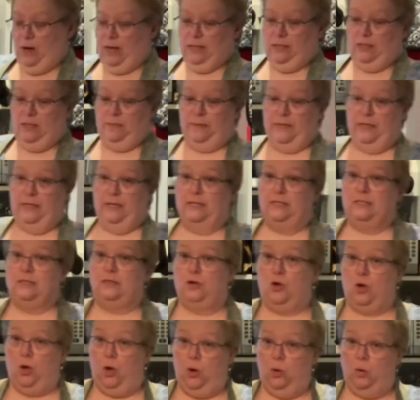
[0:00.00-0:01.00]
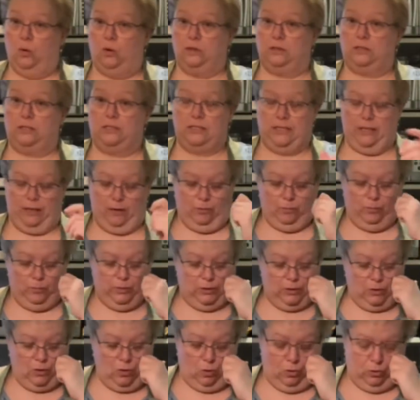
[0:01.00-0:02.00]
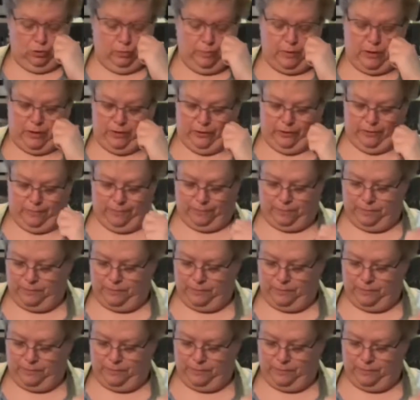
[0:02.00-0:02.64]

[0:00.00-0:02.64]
it to be nice and cold to help with the cold butter.